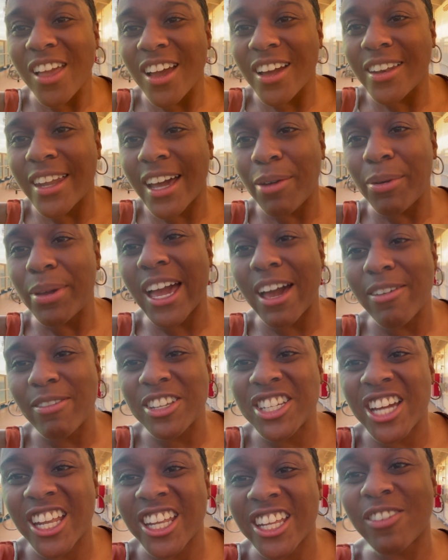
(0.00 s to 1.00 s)
now we're having
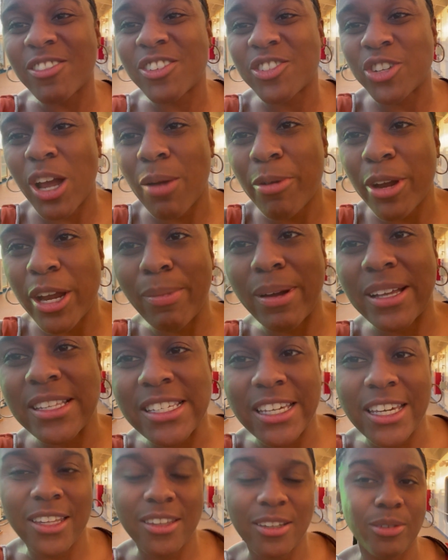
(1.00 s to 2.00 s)
chocolate covered strawberry in my
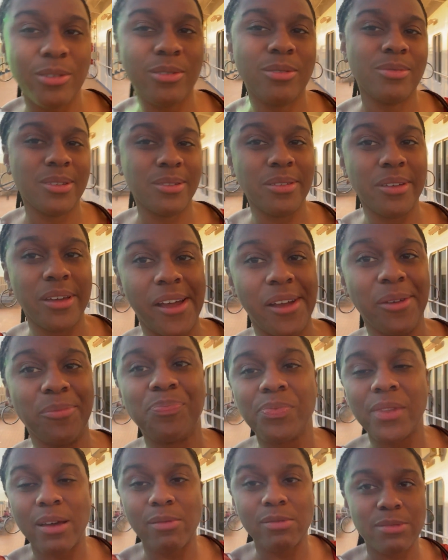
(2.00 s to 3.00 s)
teeth. Ooh, okay,
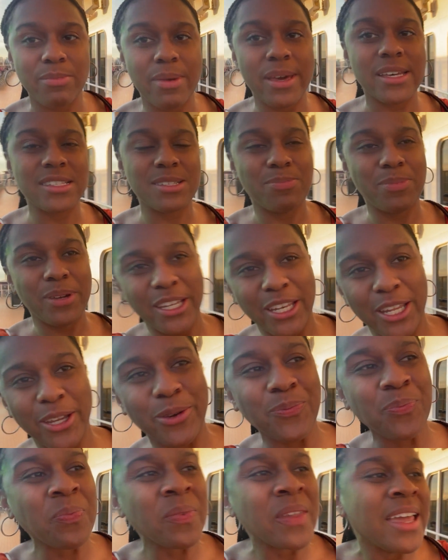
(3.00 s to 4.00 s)
that was a mess. But
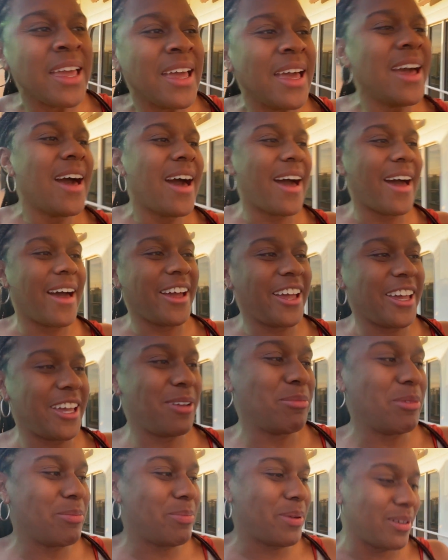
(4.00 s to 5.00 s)
anyway, I
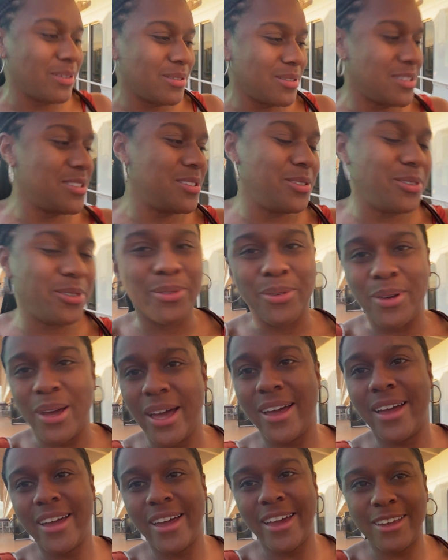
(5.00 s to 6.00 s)
am about to
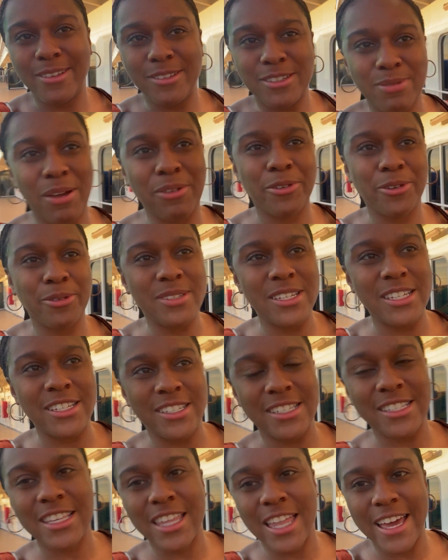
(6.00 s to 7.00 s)
head to my room, teach
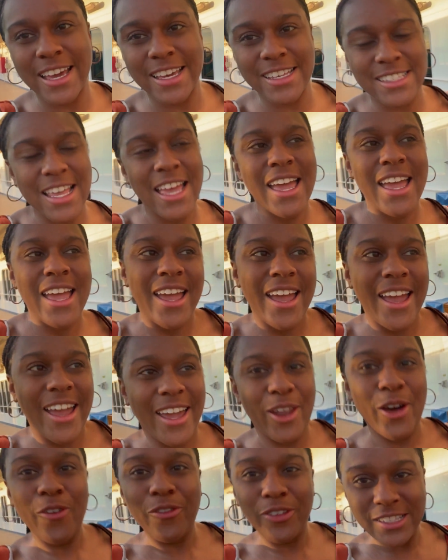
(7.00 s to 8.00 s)
this class,
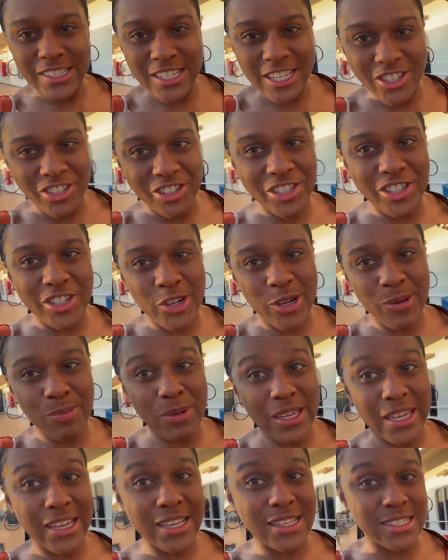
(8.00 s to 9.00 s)
and hopefully this energy drink
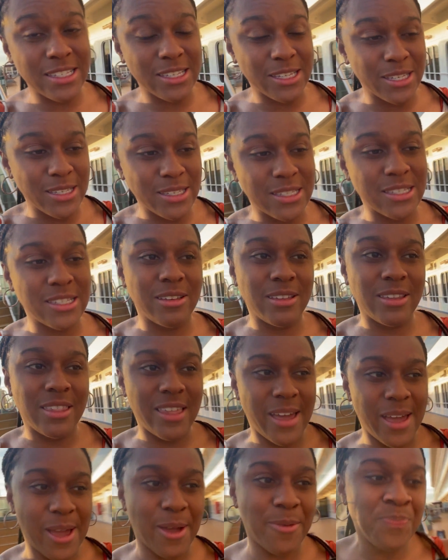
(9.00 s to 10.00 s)
kicks in so
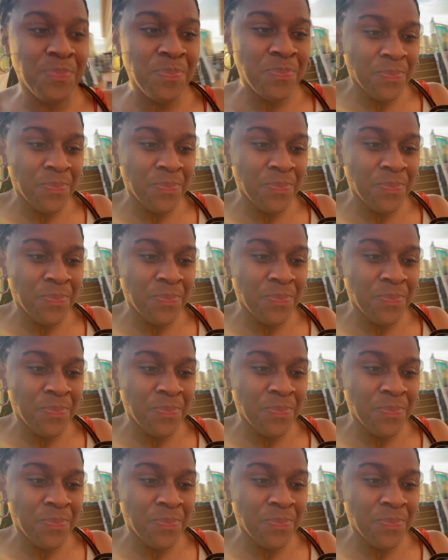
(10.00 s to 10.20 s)
that